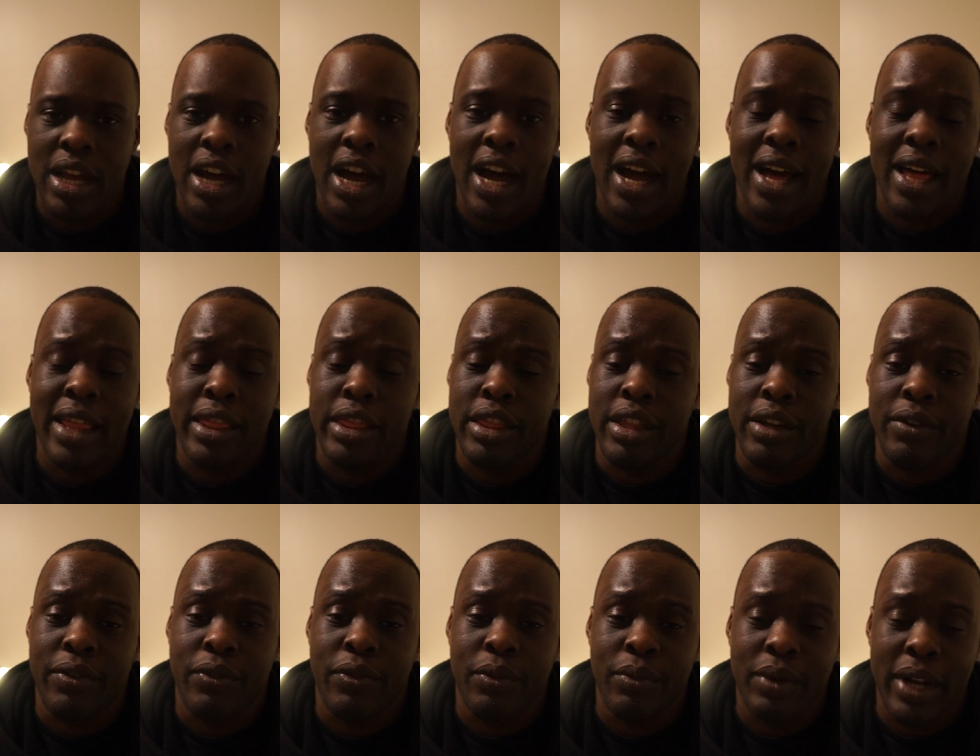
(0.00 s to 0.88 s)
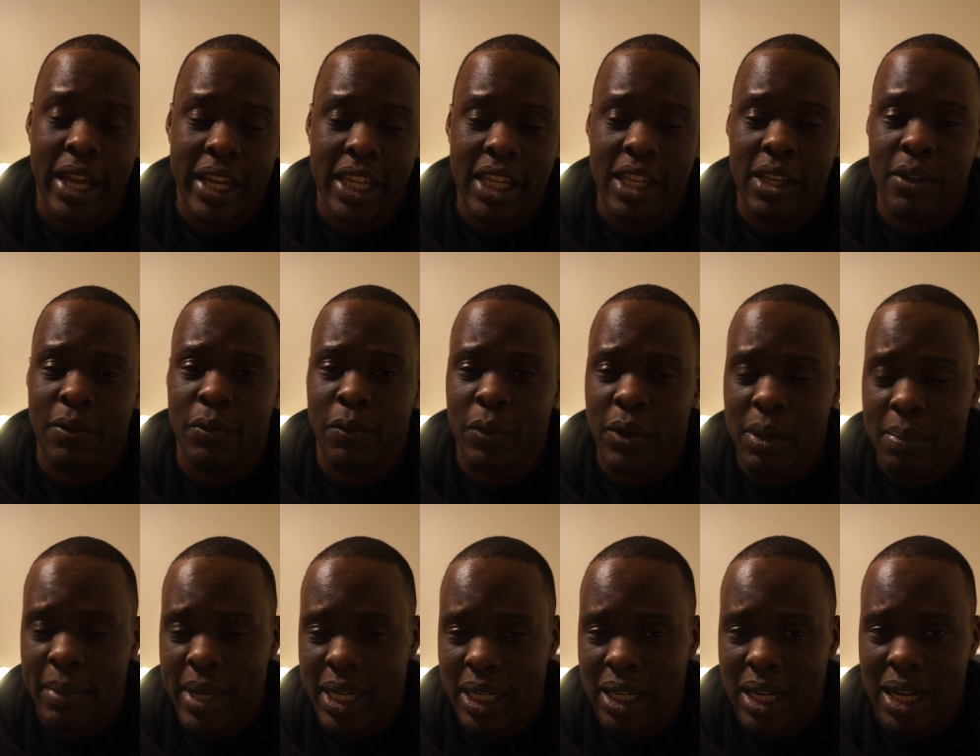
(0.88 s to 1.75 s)
Uh, the Nike Free
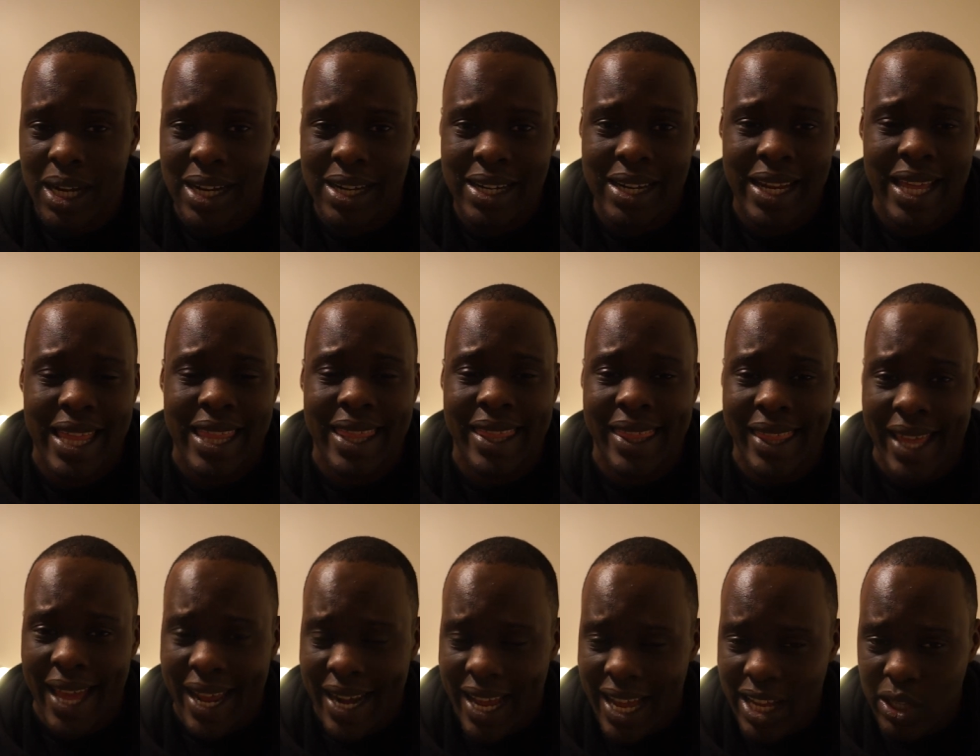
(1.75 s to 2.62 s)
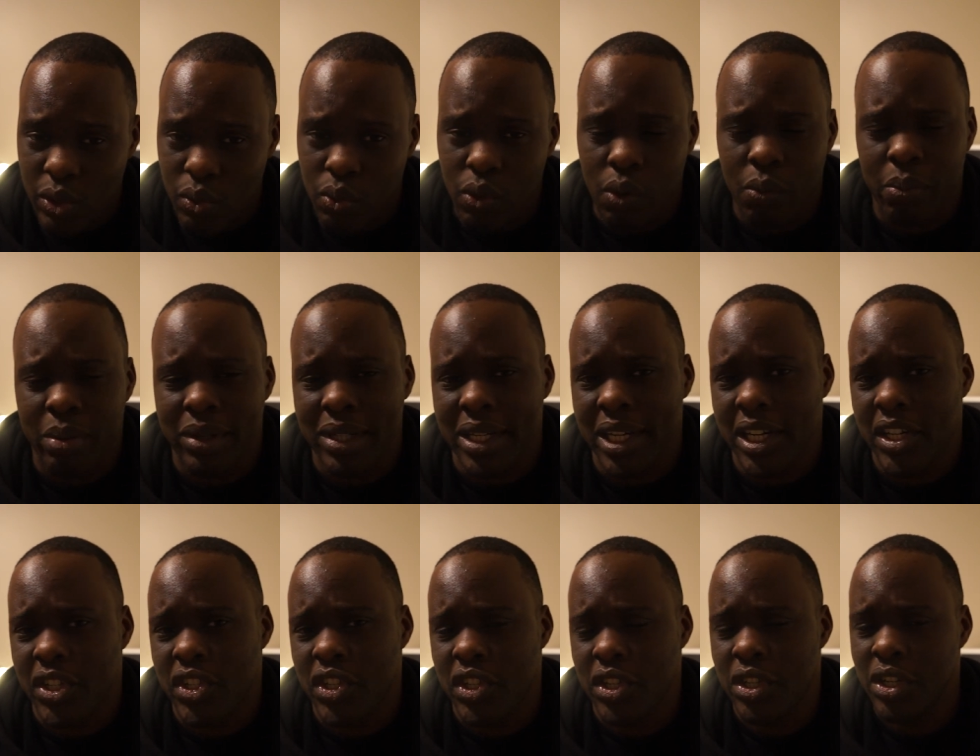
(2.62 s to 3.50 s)
Metcon that has rope
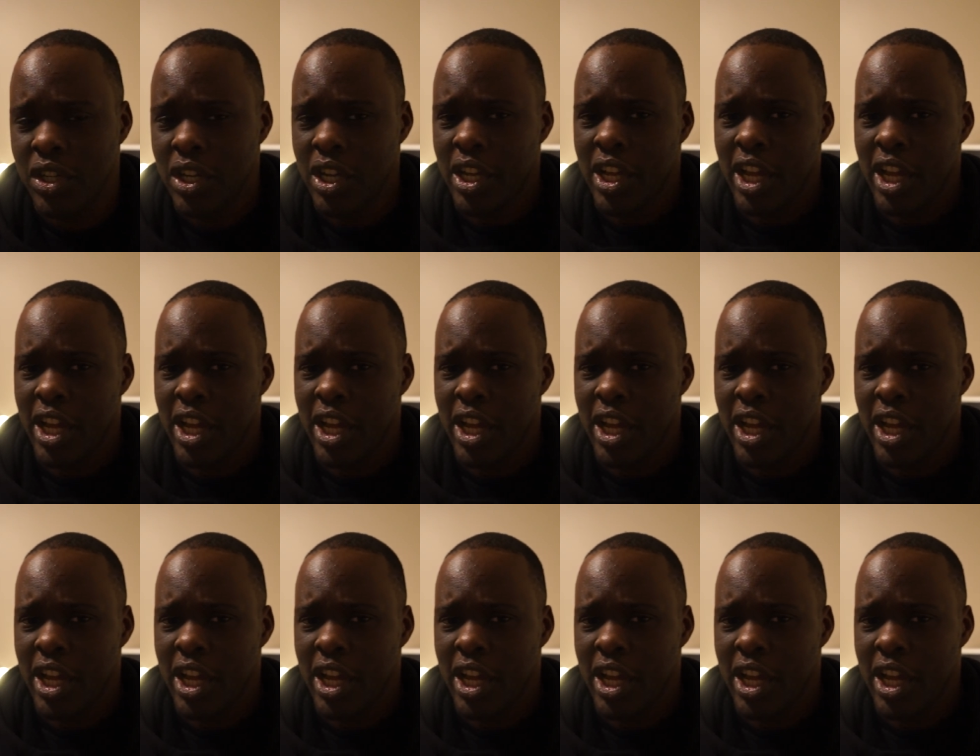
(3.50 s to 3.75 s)
protection.